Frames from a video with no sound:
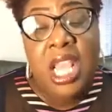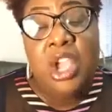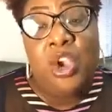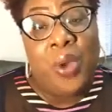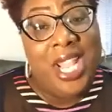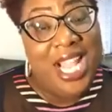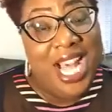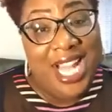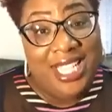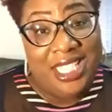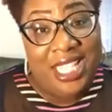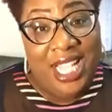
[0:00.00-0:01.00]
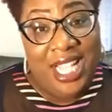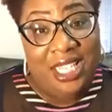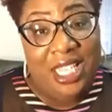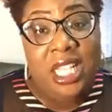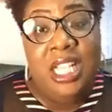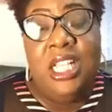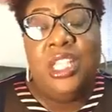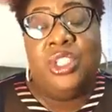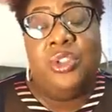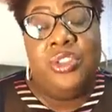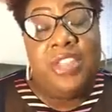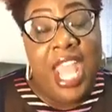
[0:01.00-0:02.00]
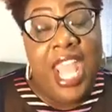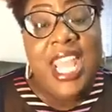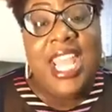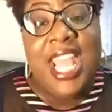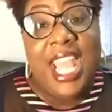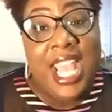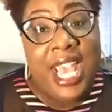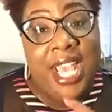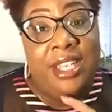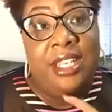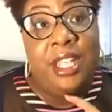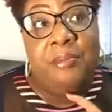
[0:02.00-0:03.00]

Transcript: great content, so they can